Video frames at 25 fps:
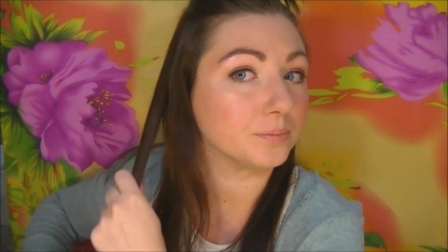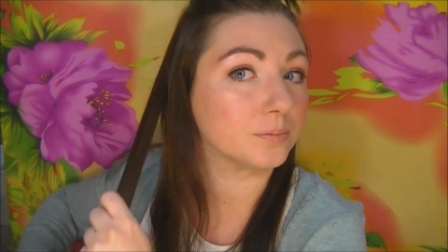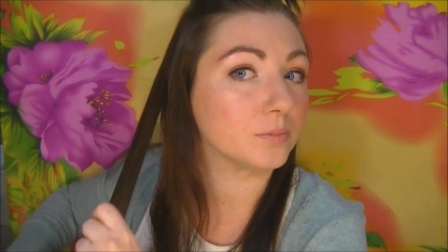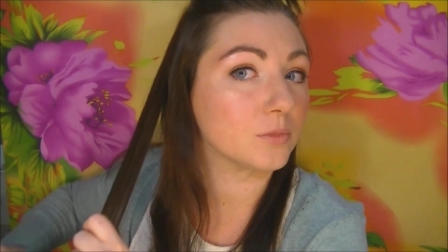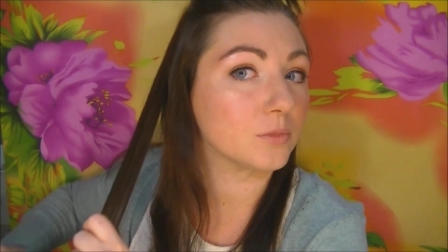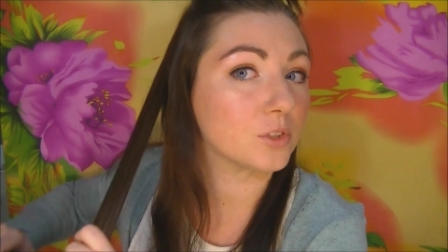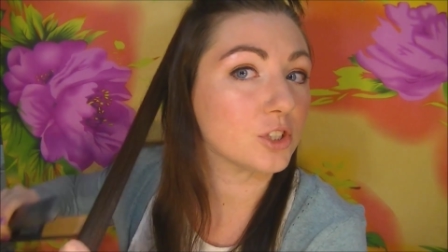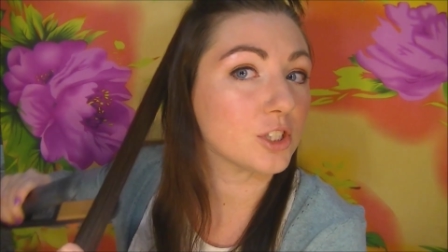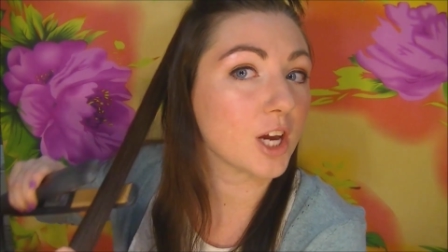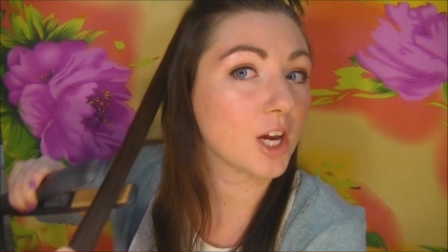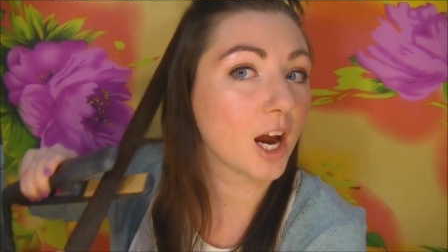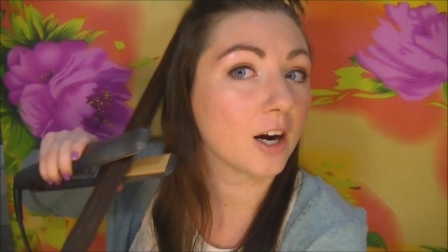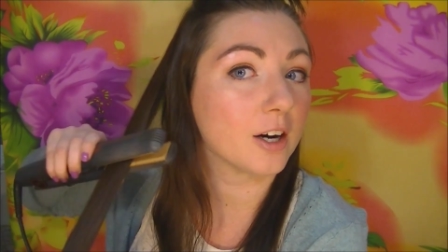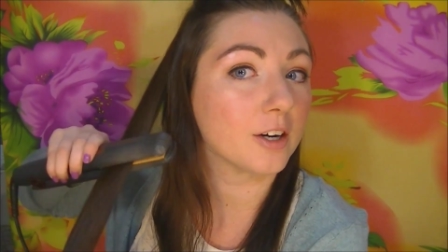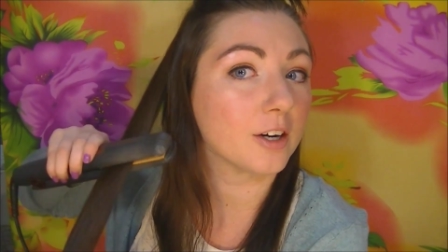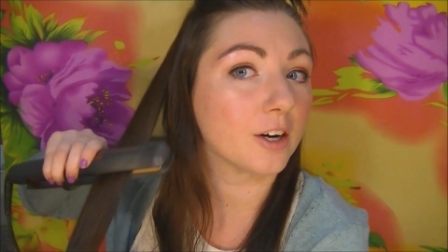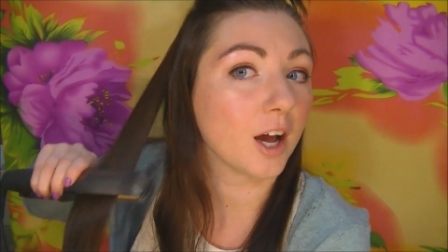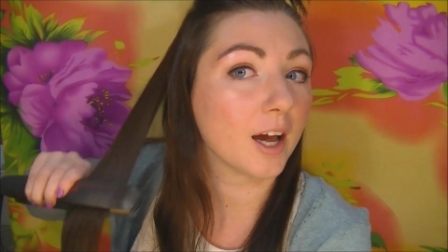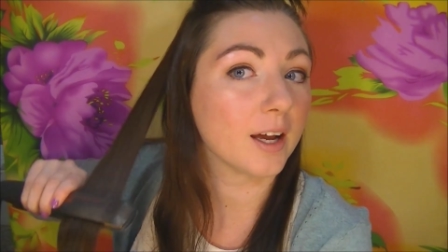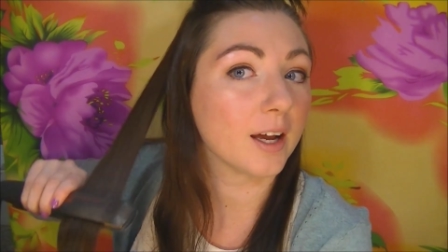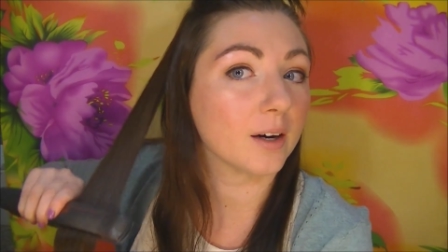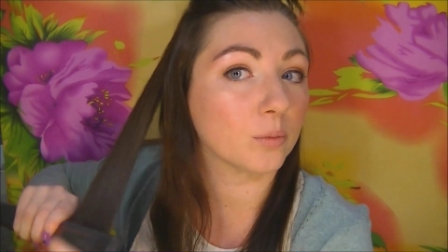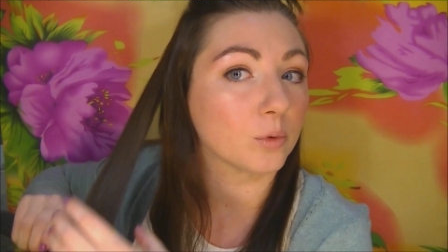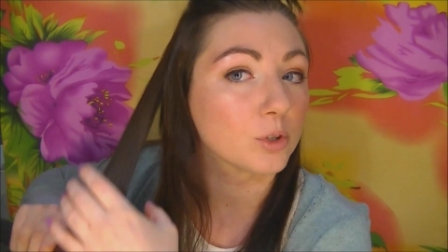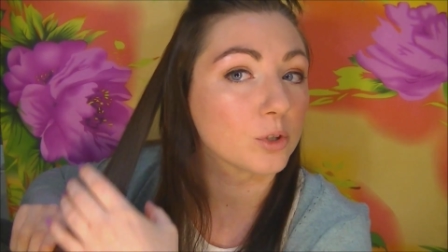shower at
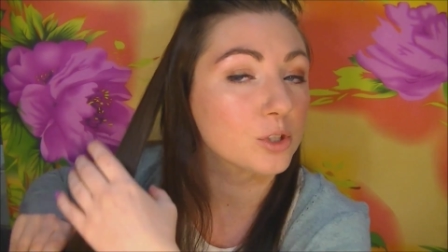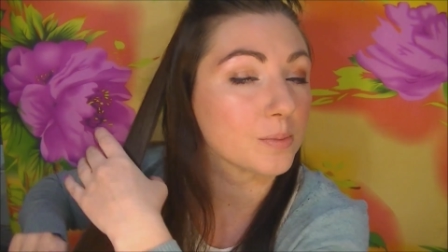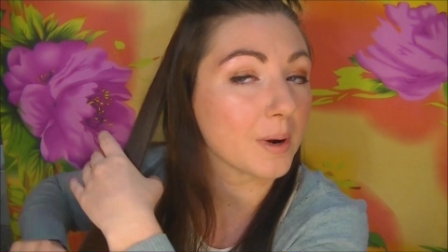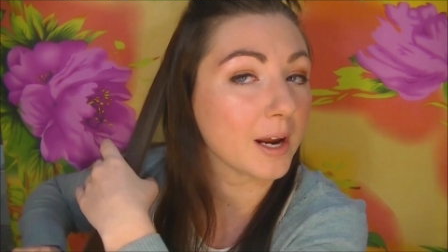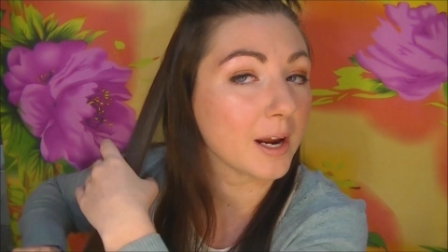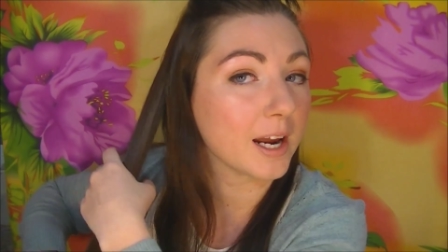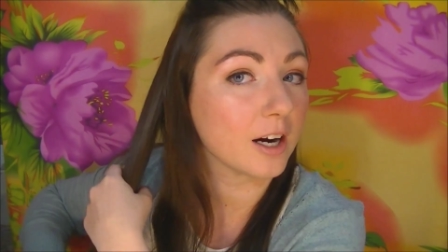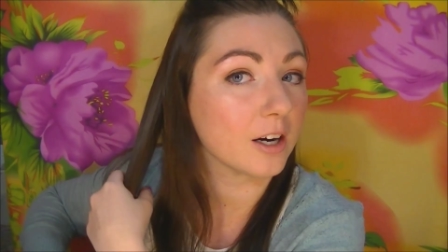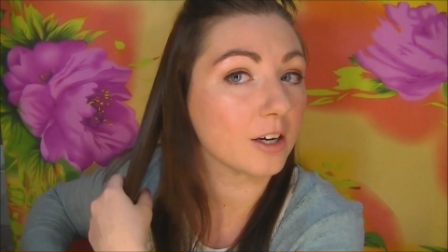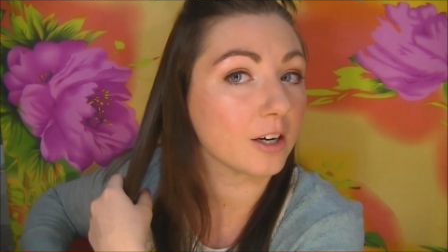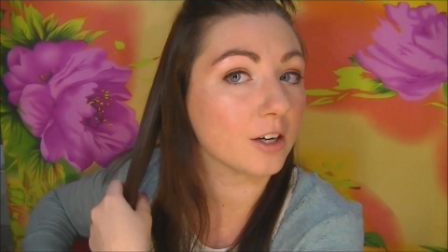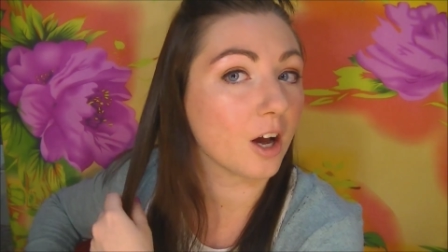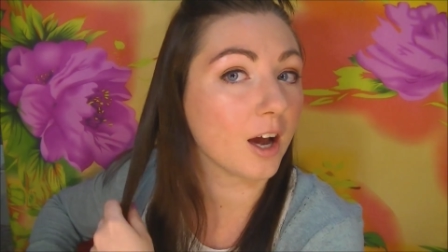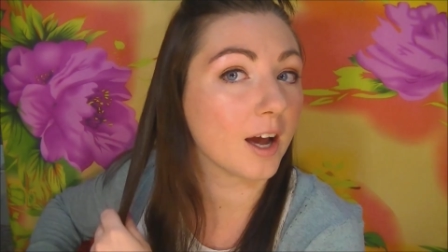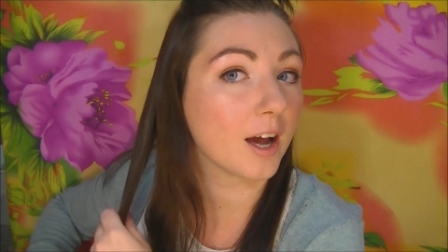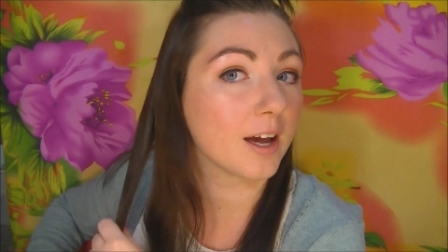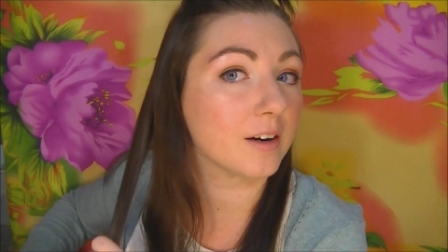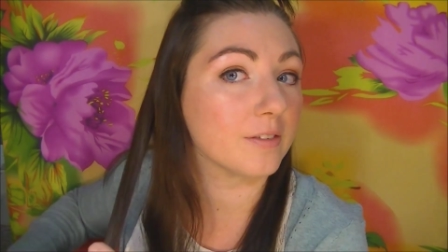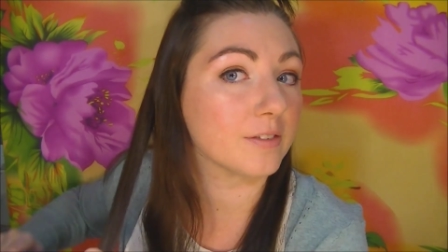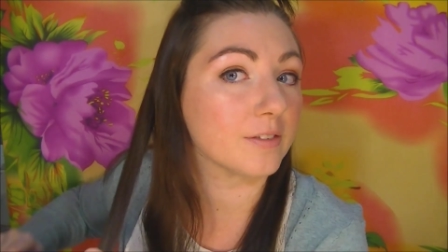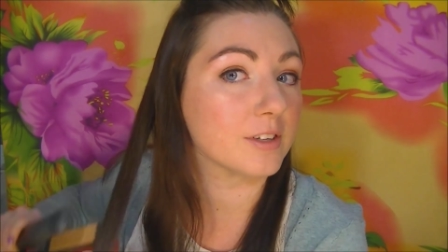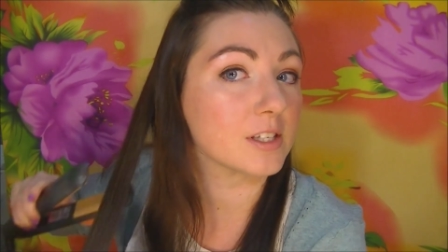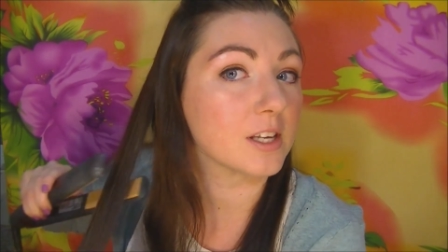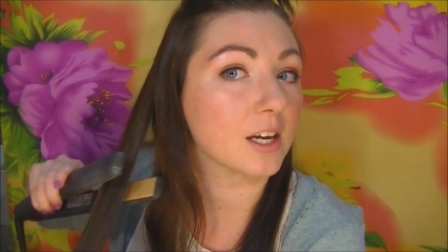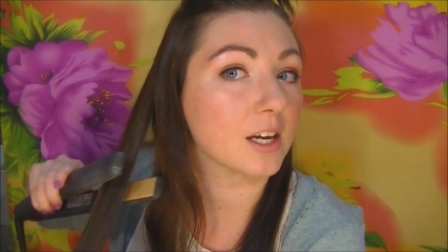night and wash my hair at night
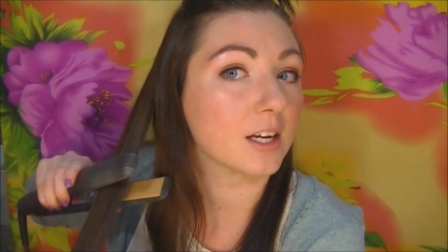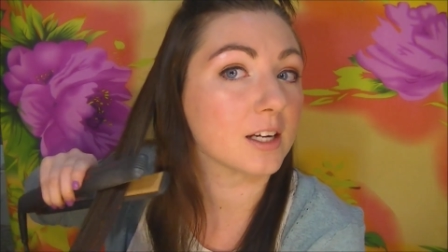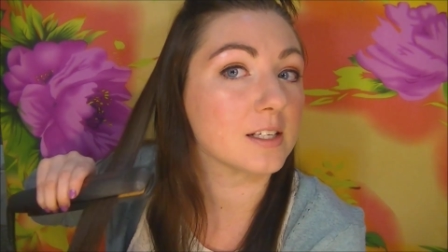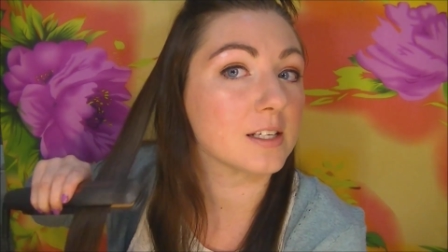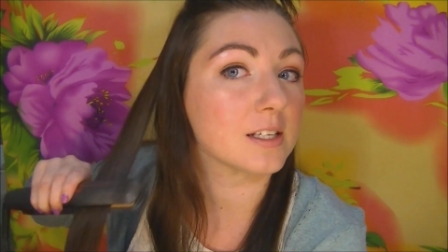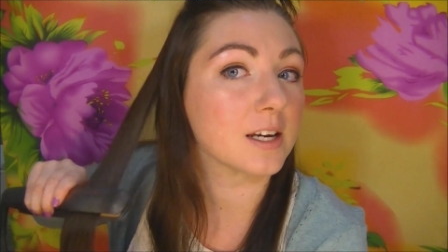every second